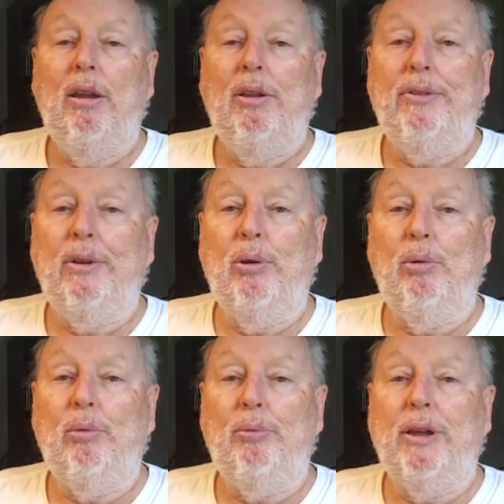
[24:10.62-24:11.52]

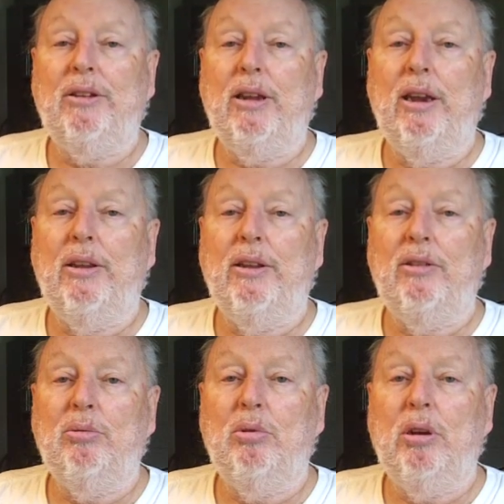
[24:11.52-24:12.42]
so that's kind of the
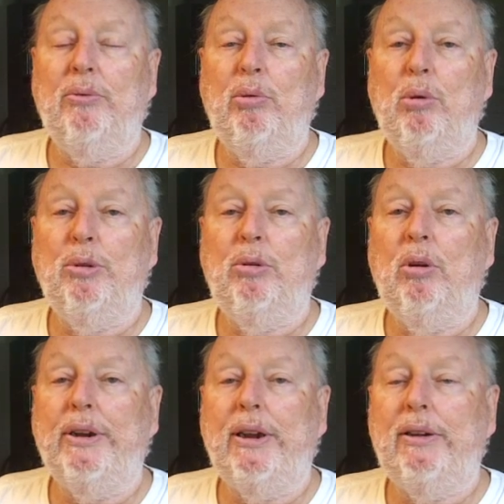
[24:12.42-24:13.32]
things we're looking forward to
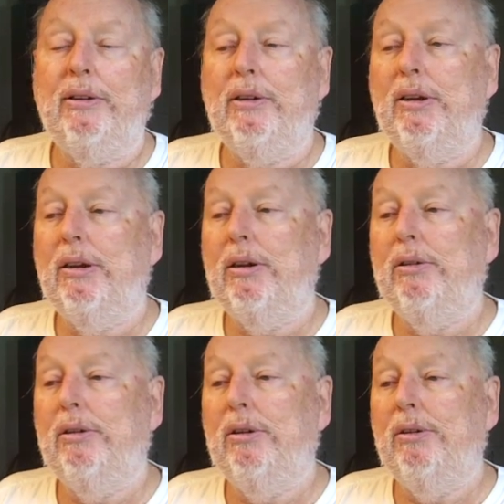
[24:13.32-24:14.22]
on it,
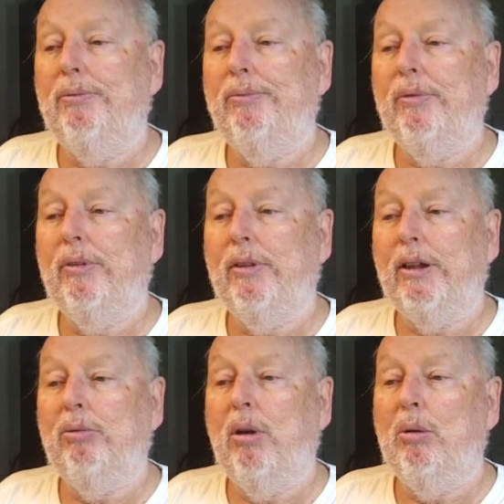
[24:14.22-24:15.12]
and
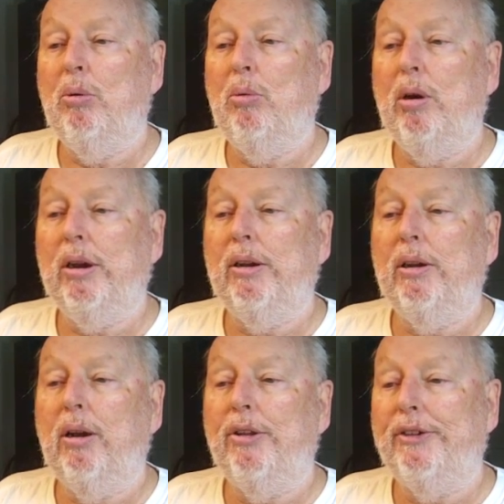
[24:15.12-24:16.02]
that's why we're
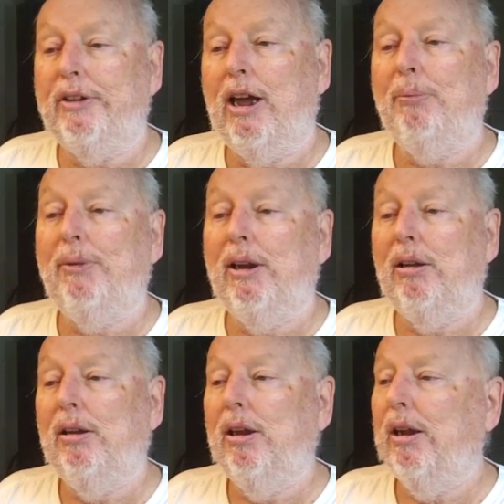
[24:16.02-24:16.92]
working on the top
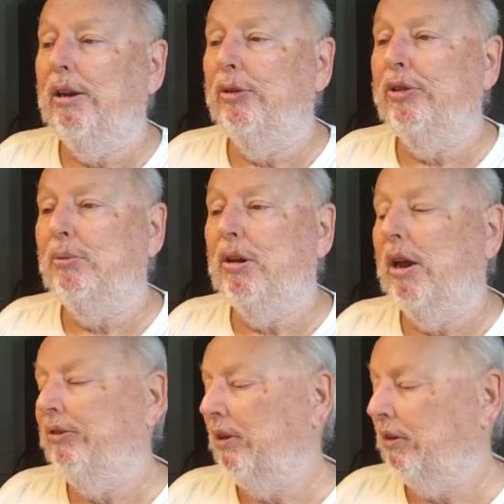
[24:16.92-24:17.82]
now. I know some of you
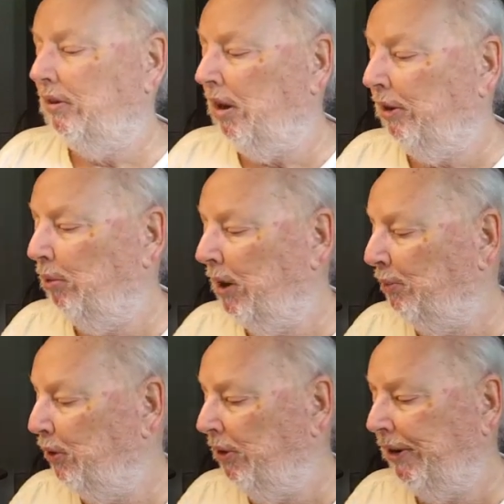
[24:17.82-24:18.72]
guys think it's odd the way
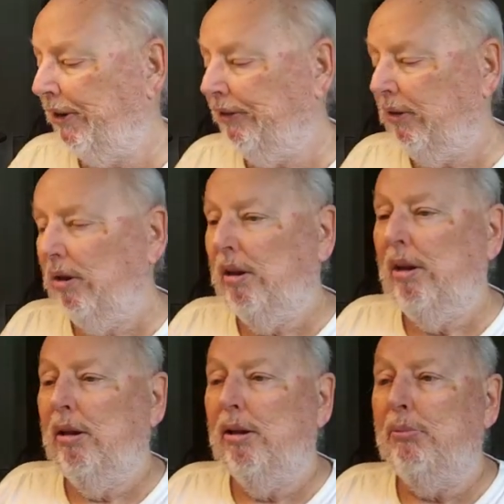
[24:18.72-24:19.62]
I'm doing this,
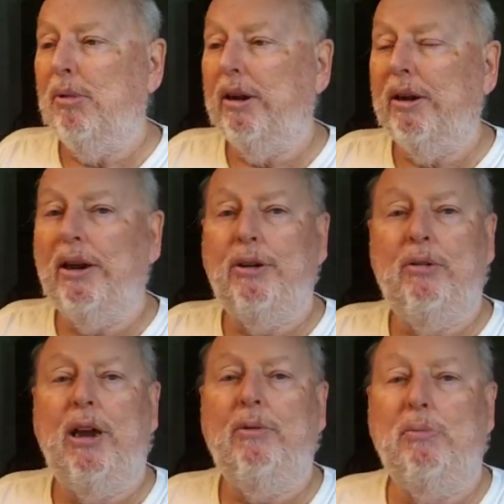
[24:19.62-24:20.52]
but I do
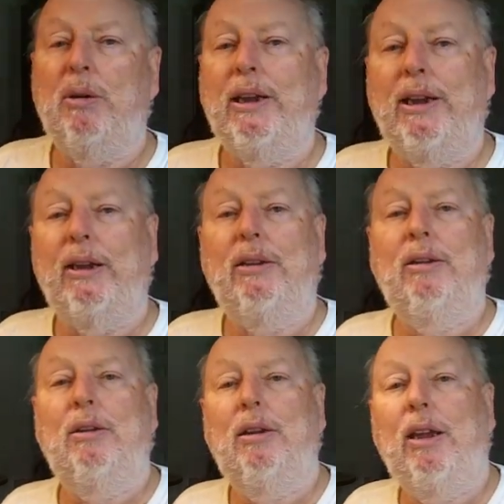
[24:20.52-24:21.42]
have a plan,
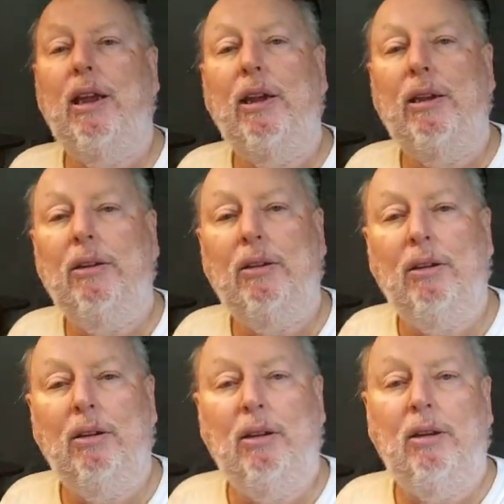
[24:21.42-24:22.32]
and
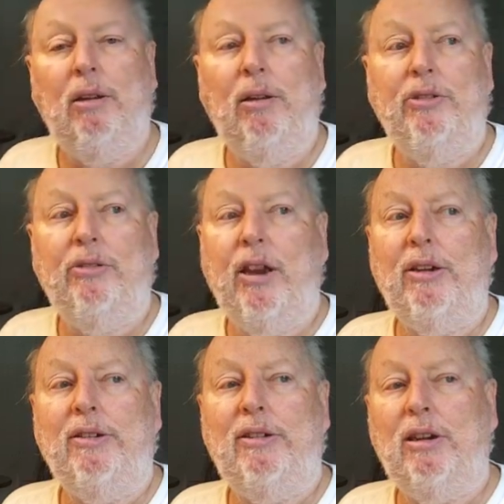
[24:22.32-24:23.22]
it's
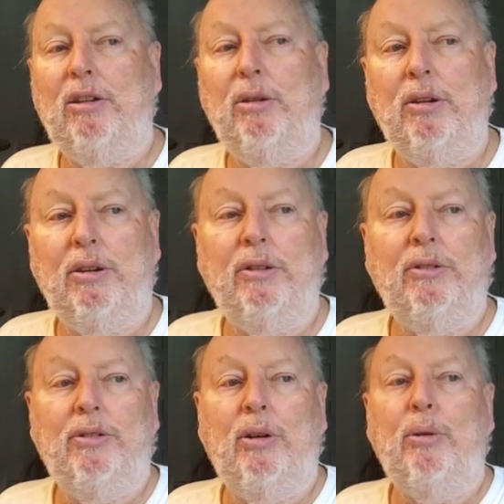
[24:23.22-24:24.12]
trying to stick to it.
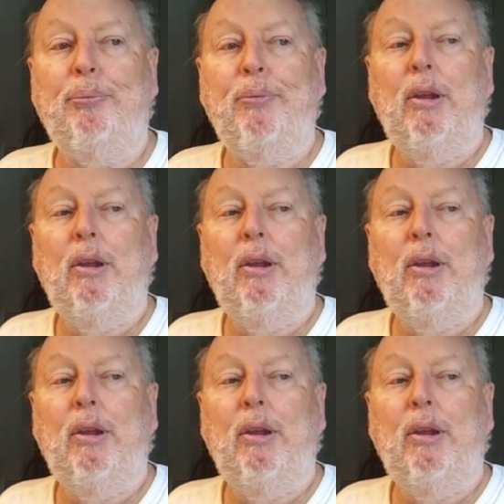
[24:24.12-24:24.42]
So